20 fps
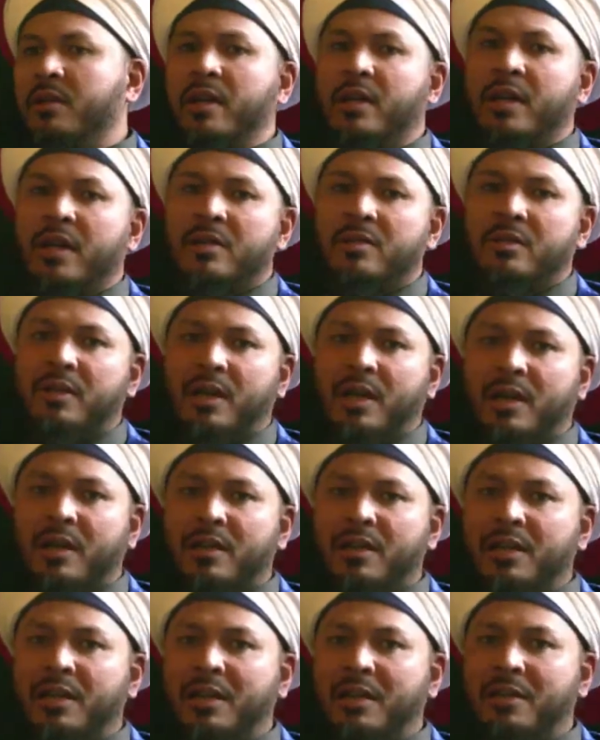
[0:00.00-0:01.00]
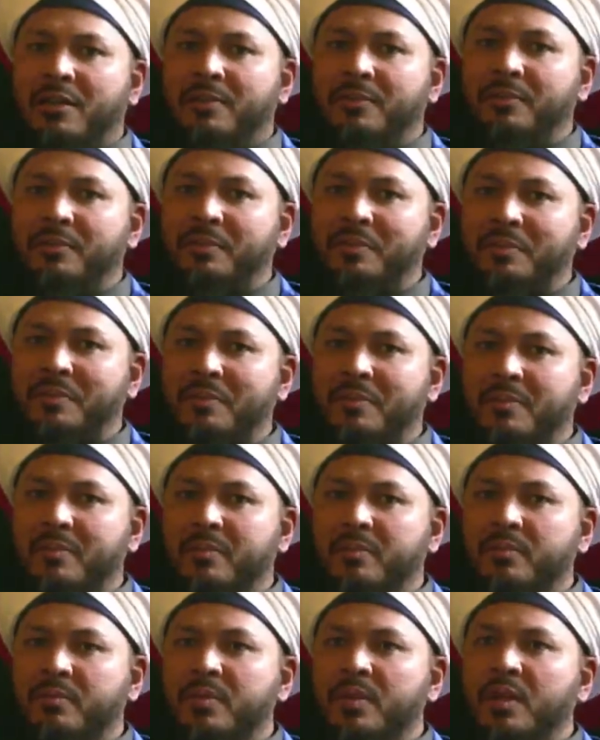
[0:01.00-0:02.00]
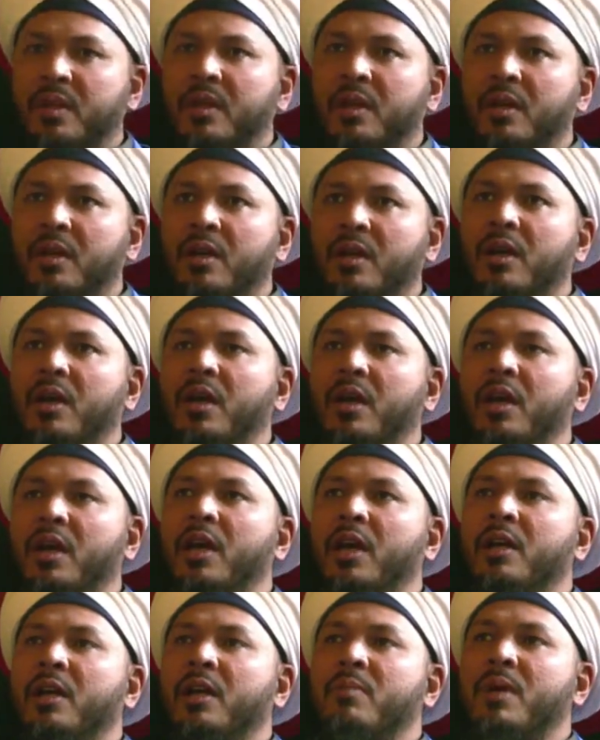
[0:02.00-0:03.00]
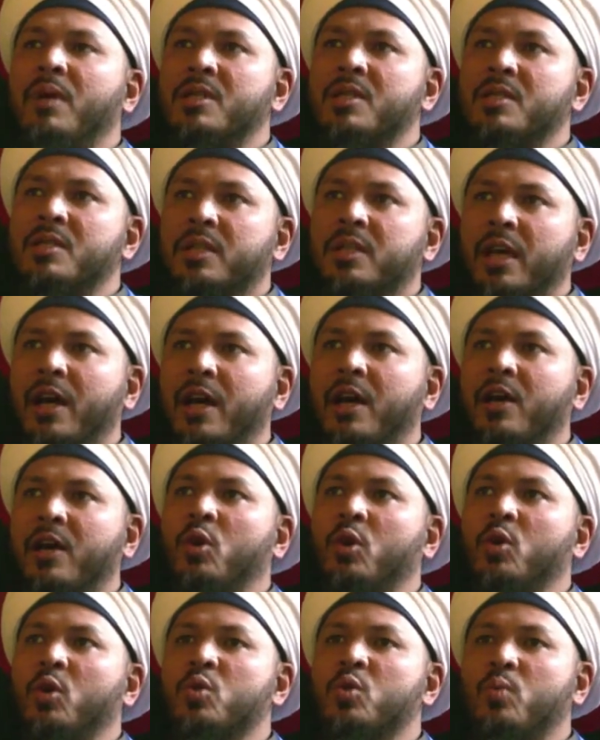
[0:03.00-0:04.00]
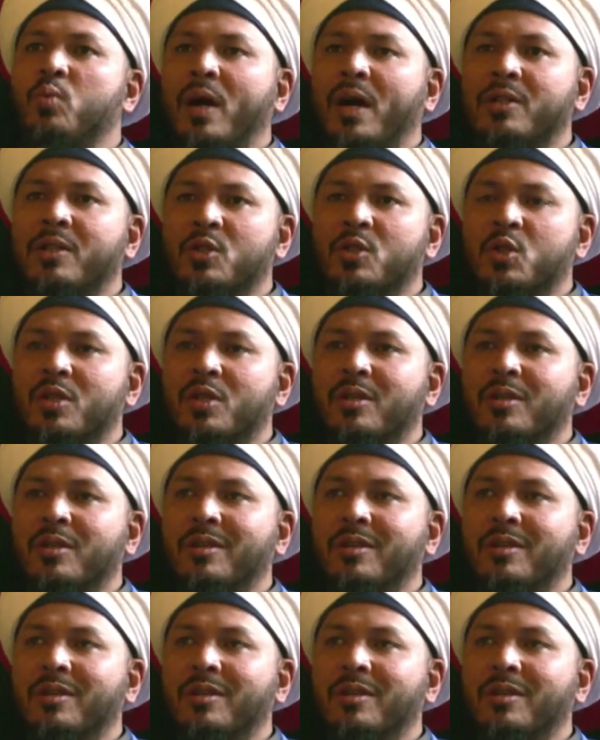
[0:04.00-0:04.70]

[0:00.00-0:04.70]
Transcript: Tariqatul Aliyah, it must scare those ones